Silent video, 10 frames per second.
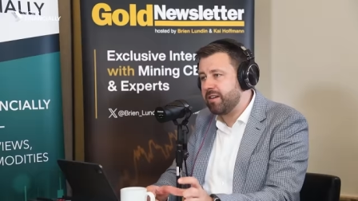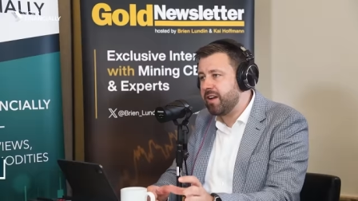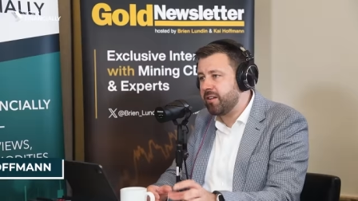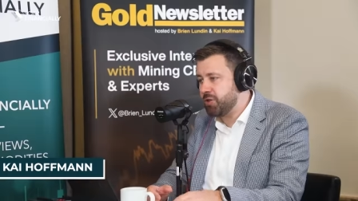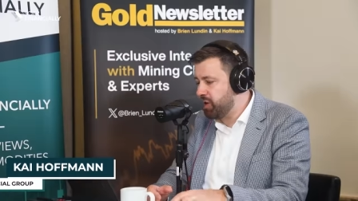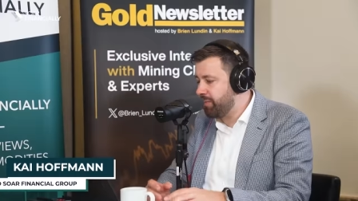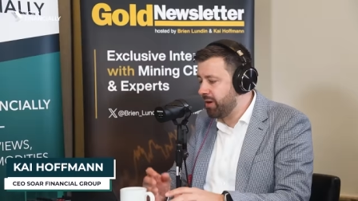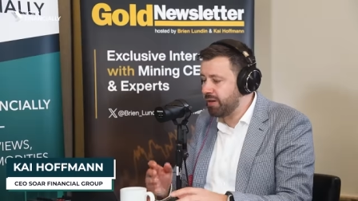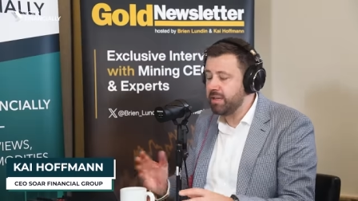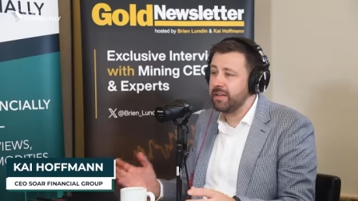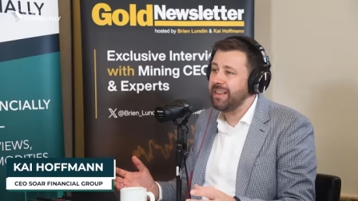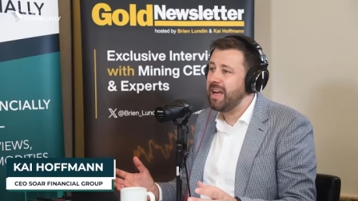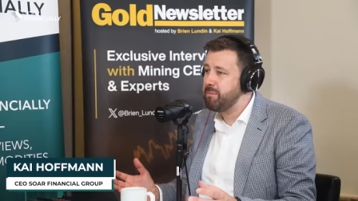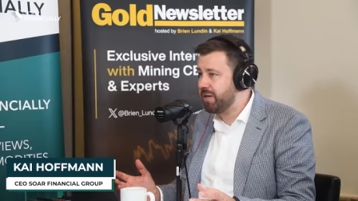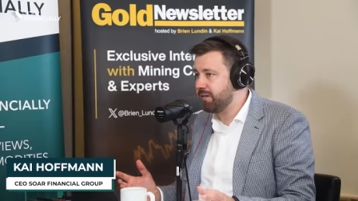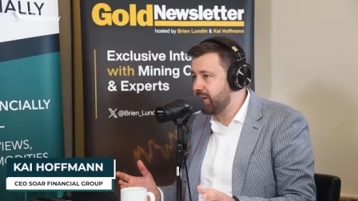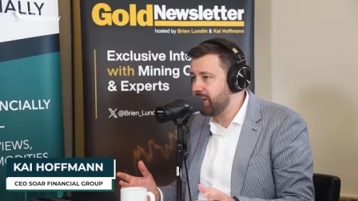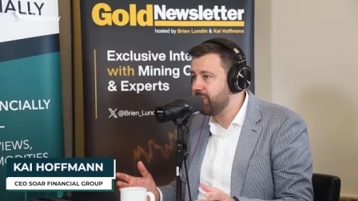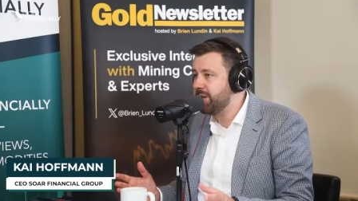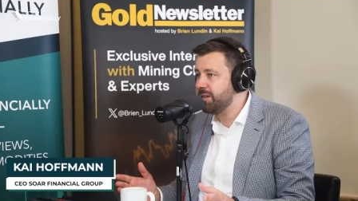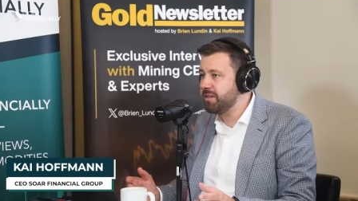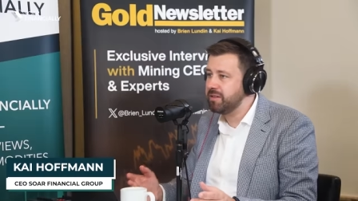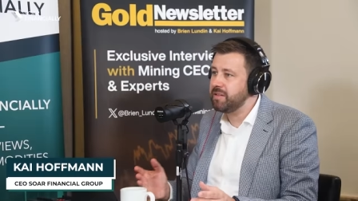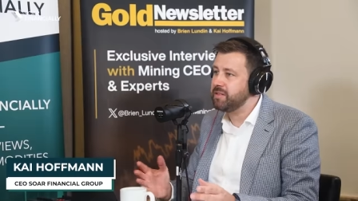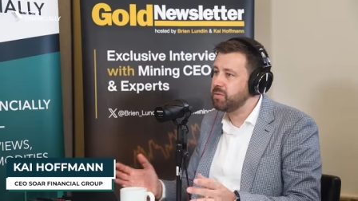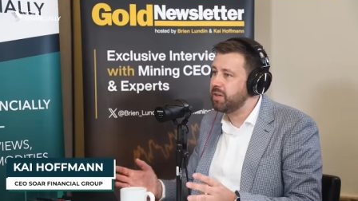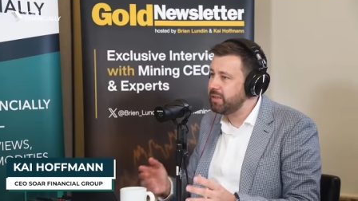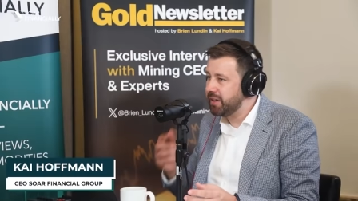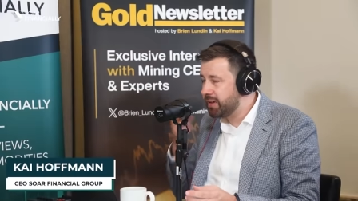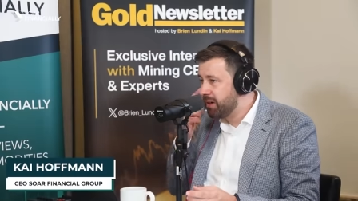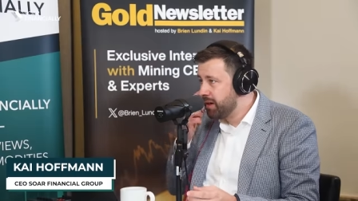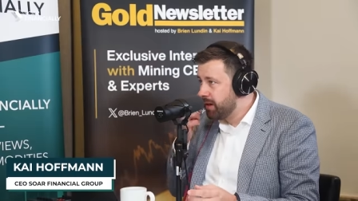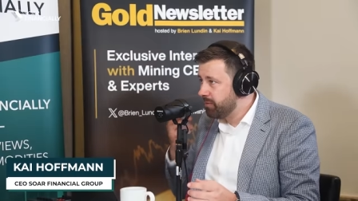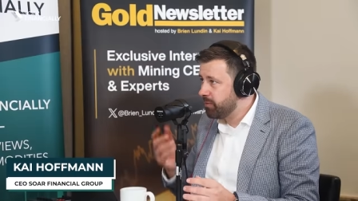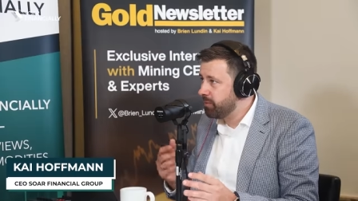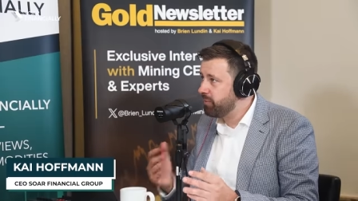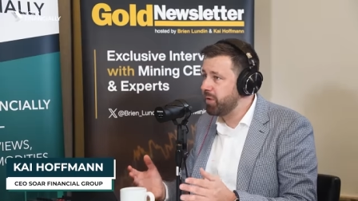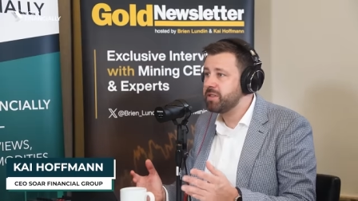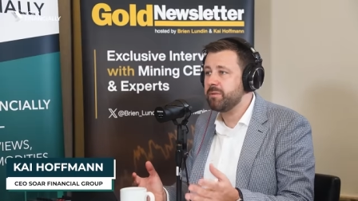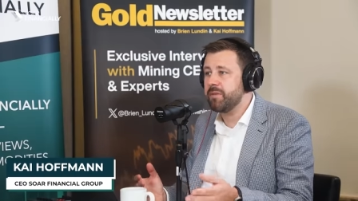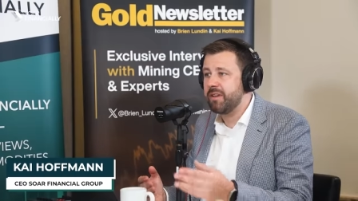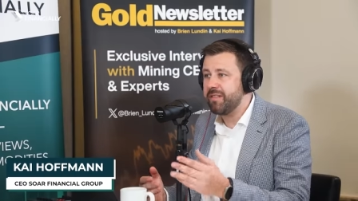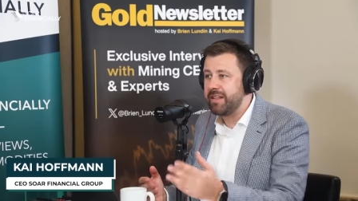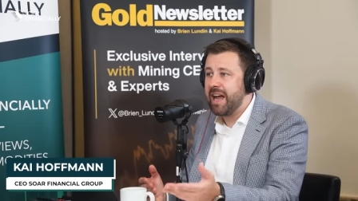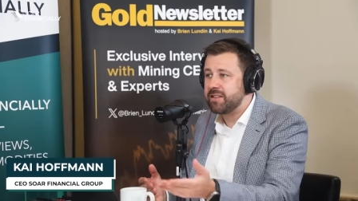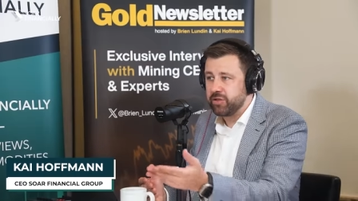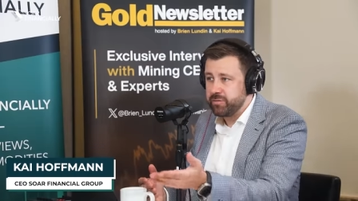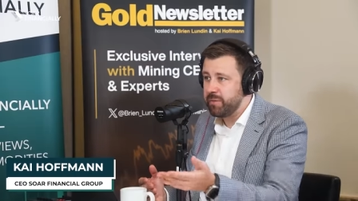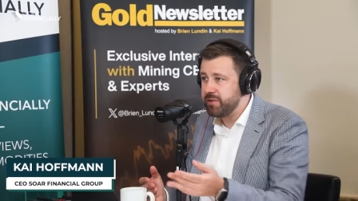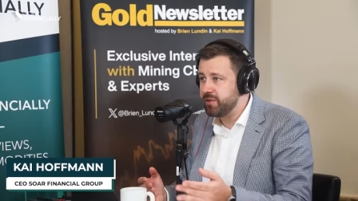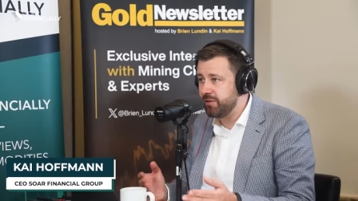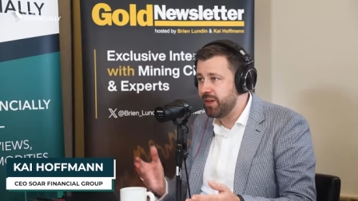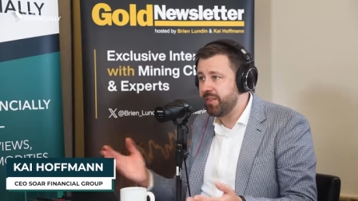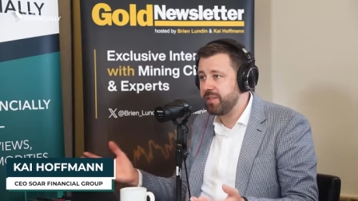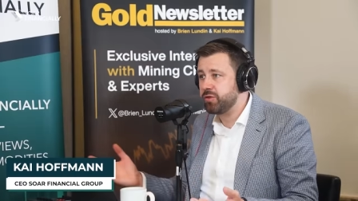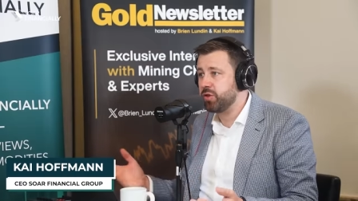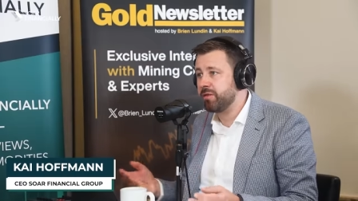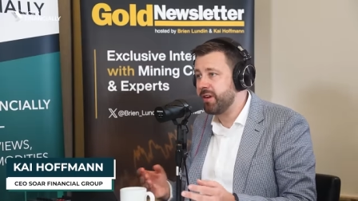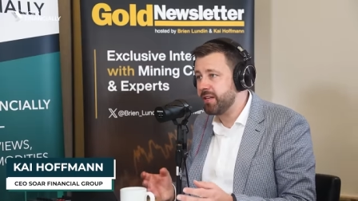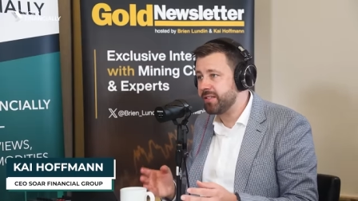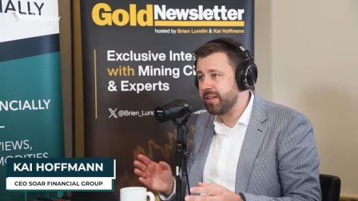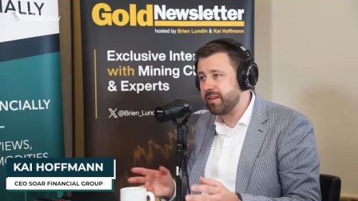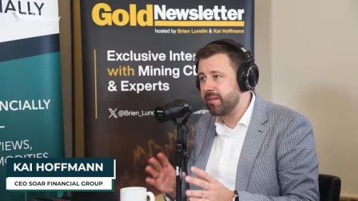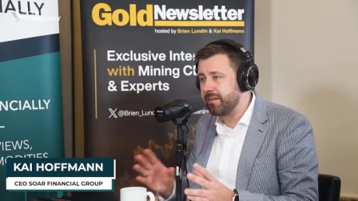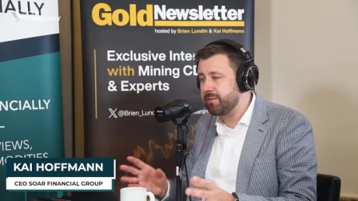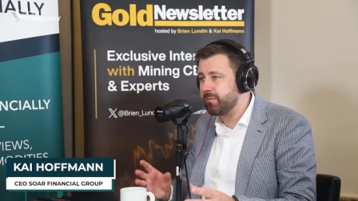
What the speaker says: that down, a geopolitical climate a little bit as well. Like, what are some of the answers, maybe, since you've done that survey? Like,